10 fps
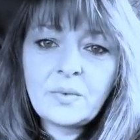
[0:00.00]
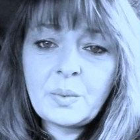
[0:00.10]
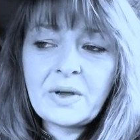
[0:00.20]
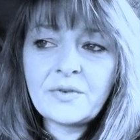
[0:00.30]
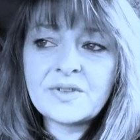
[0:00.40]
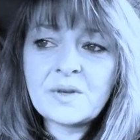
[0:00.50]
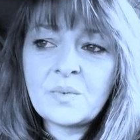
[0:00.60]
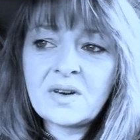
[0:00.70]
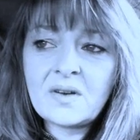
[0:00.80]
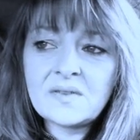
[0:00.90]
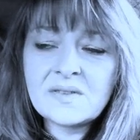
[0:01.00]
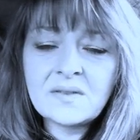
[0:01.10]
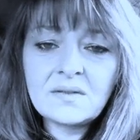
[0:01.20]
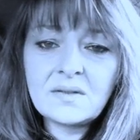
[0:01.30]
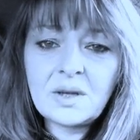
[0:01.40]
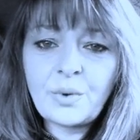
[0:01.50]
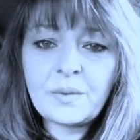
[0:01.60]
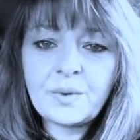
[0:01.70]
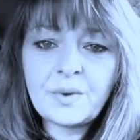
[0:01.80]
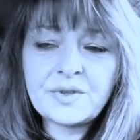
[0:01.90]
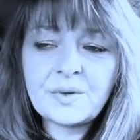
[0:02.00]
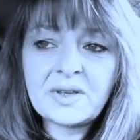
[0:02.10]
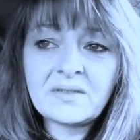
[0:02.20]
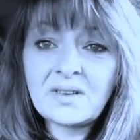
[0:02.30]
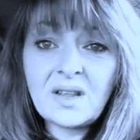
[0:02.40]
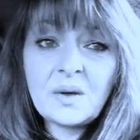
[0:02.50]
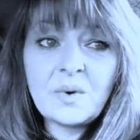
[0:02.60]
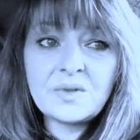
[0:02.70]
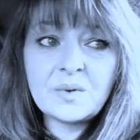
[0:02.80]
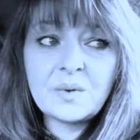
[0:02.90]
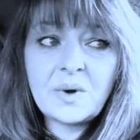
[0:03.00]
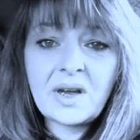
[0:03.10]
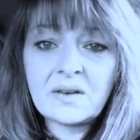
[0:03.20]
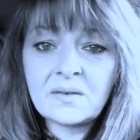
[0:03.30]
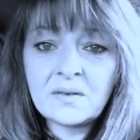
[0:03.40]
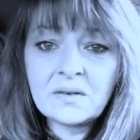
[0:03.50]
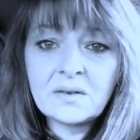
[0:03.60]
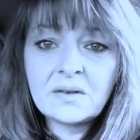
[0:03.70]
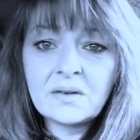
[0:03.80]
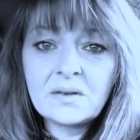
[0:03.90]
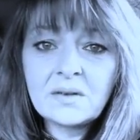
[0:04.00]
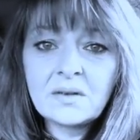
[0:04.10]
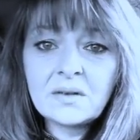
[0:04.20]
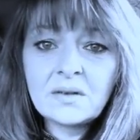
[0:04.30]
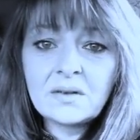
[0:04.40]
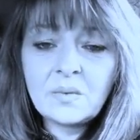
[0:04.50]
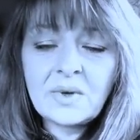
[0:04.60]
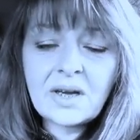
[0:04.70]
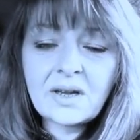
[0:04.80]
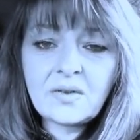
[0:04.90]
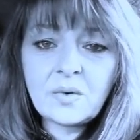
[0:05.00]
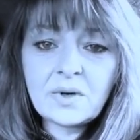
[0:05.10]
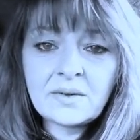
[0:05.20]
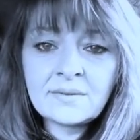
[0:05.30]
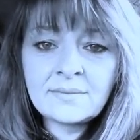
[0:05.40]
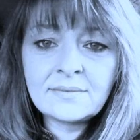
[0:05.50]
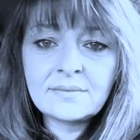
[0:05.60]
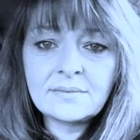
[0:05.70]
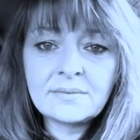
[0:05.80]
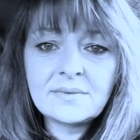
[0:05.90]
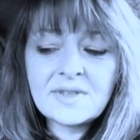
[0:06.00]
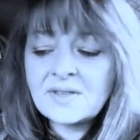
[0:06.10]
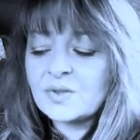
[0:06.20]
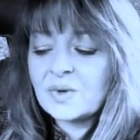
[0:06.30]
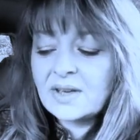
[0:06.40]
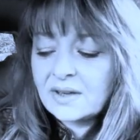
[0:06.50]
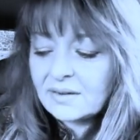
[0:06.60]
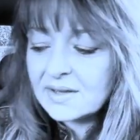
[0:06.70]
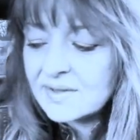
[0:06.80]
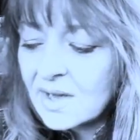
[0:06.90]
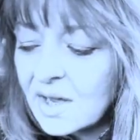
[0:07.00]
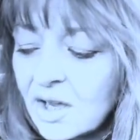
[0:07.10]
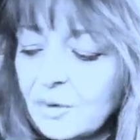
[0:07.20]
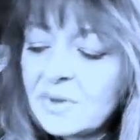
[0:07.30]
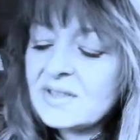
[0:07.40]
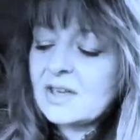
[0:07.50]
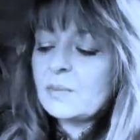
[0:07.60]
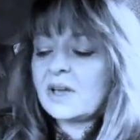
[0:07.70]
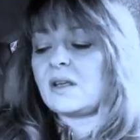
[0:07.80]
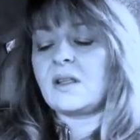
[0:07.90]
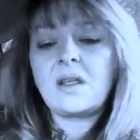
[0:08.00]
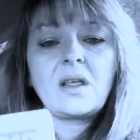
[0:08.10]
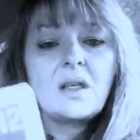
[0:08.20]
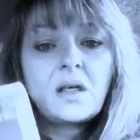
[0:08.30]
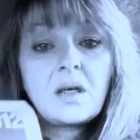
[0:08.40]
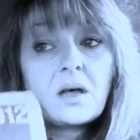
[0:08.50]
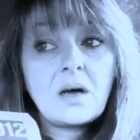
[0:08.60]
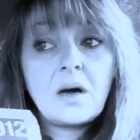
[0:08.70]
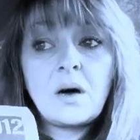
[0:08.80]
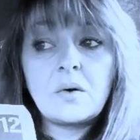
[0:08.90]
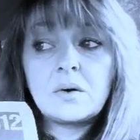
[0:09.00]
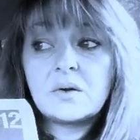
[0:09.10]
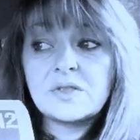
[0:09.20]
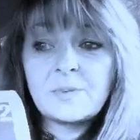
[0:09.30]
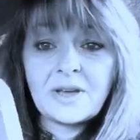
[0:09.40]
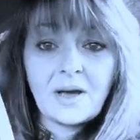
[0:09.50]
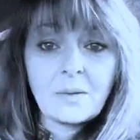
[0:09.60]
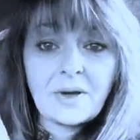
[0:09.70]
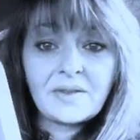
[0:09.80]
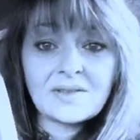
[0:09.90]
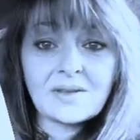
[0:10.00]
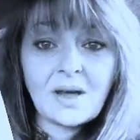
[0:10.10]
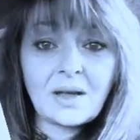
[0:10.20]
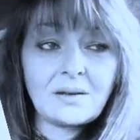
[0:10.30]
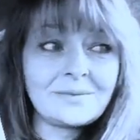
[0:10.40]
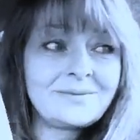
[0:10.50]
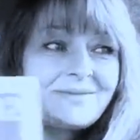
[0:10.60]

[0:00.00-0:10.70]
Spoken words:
If we wait for someone else, they probably won't do it, and they won't do it right. We gotta do it. This is ridiculous. You mean to tell me, oh, you'll speak out about this guy.